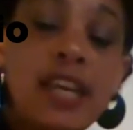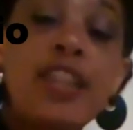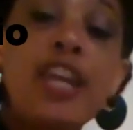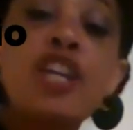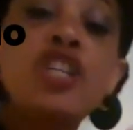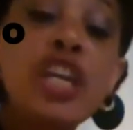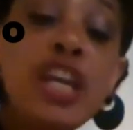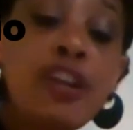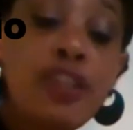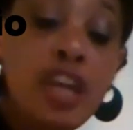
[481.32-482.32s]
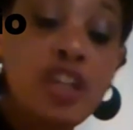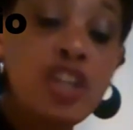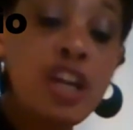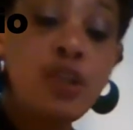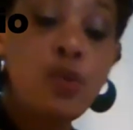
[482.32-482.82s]
they share
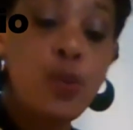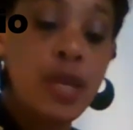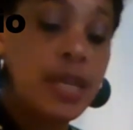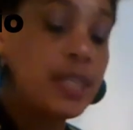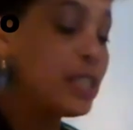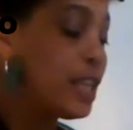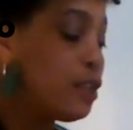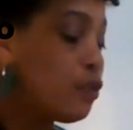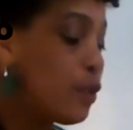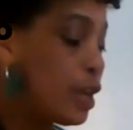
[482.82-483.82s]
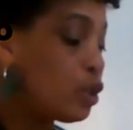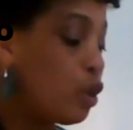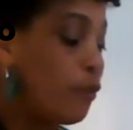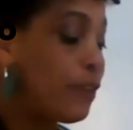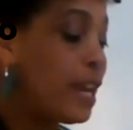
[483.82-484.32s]
the winnings in the ratio
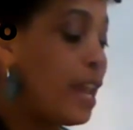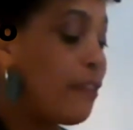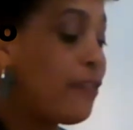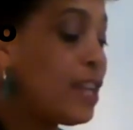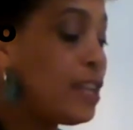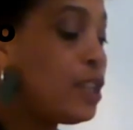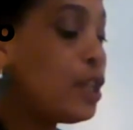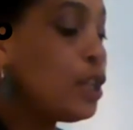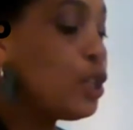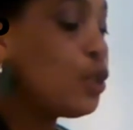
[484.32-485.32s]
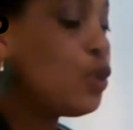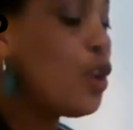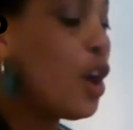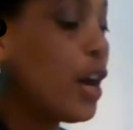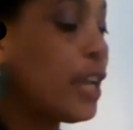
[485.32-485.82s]
of 11 to
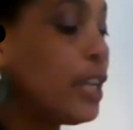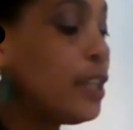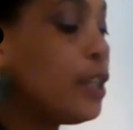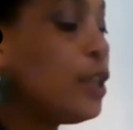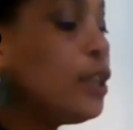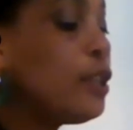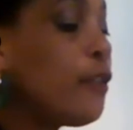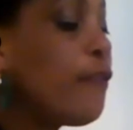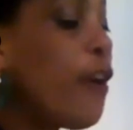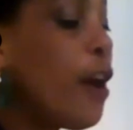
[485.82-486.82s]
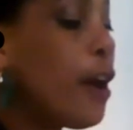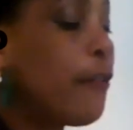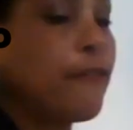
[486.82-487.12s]
9 to 5.